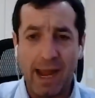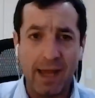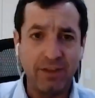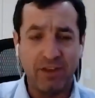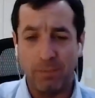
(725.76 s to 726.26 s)

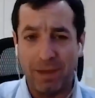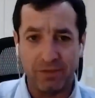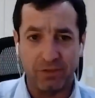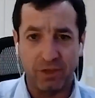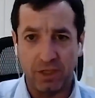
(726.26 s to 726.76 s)
add
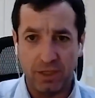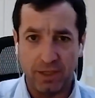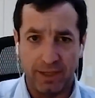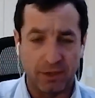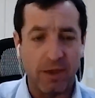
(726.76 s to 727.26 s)
capacity
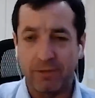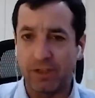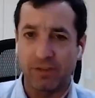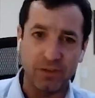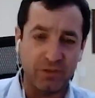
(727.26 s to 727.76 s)
at a lot of
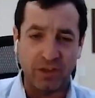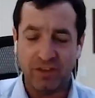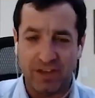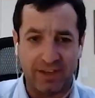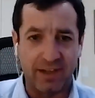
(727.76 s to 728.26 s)
existing
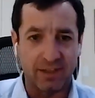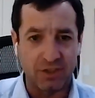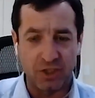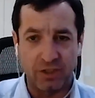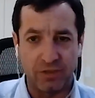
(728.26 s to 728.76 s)

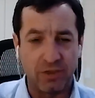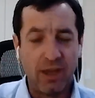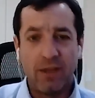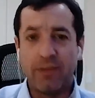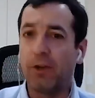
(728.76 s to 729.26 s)
technologies.
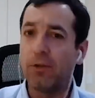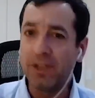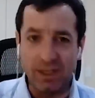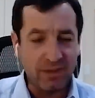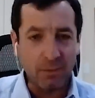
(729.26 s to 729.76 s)
They don't
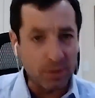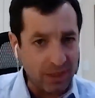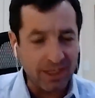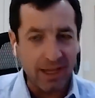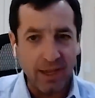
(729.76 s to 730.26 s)
need the
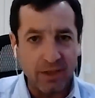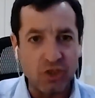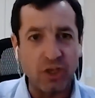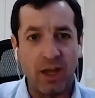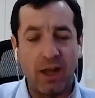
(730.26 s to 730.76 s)
bleeding
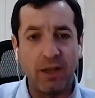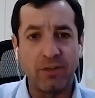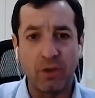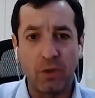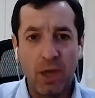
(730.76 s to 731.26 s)
edge, uh,
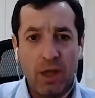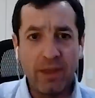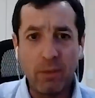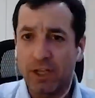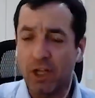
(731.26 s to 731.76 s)
and so
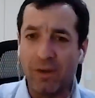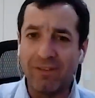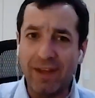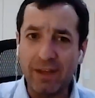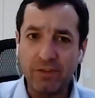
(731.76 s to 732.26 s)
they want to go
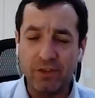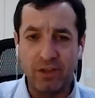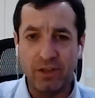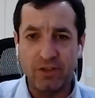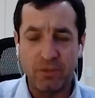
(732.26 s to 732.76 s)
invest
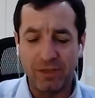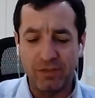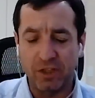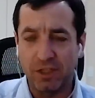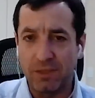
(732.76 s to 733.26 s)
uh, to
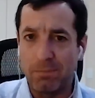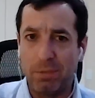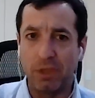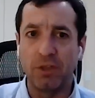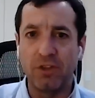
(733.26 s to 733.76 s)
basically
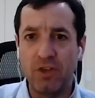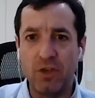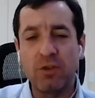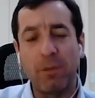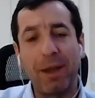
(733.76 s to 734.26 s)
build
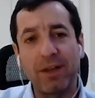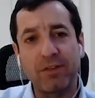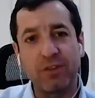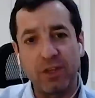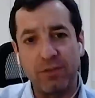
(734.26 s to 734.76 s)
new
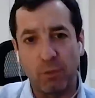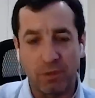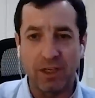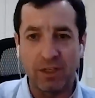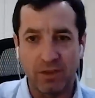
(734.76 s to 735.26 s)
capacity for
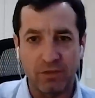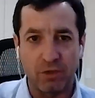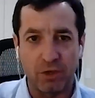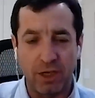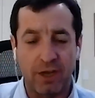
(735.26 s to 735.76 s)
the
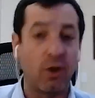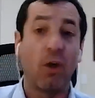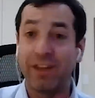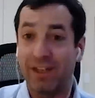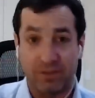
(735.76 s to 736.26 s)
industry on
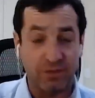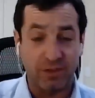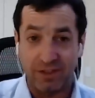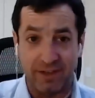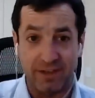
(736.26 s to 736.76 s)
all the
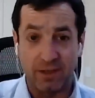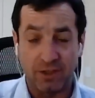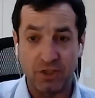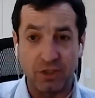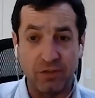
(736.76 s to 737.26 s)
existing
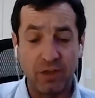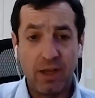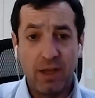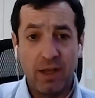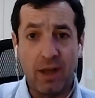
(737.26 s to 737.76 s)
technologies.
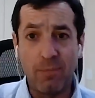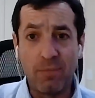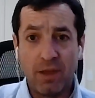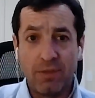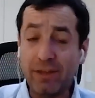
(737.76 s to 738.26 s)
Um,
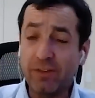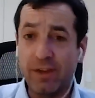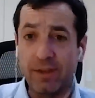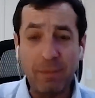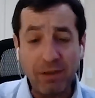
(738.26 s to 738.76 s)
that's an
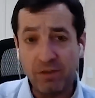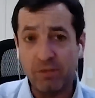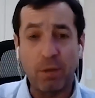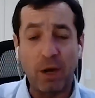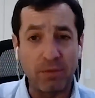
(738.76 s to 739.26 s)

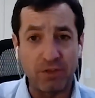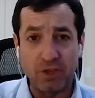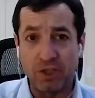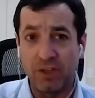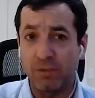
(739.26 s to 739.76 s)
expensive
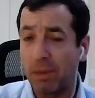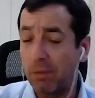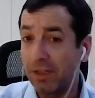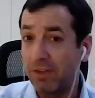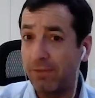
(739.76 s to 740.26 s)
proposition. It's
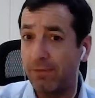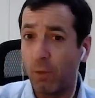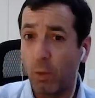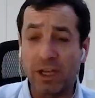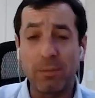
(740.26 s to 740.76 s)
probably
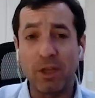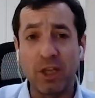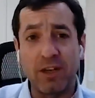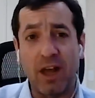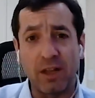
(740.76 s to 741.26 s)
$40
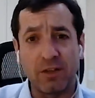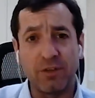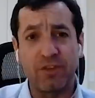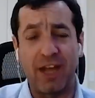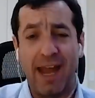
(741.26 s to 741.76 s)
billion
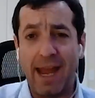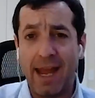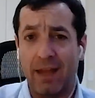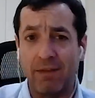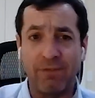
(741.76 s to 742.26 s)
to
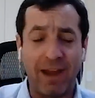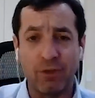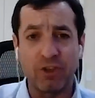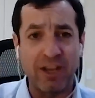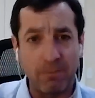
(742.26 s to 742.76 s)
add 5
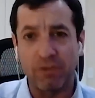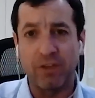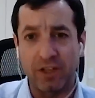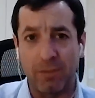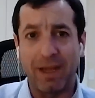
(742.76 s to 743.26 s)
or 10%
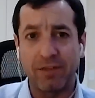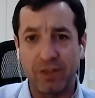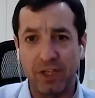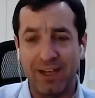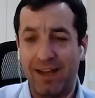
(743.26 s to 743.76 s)
of
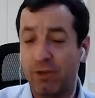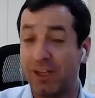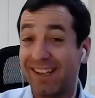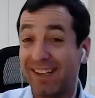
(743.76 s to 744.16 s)
capacity to every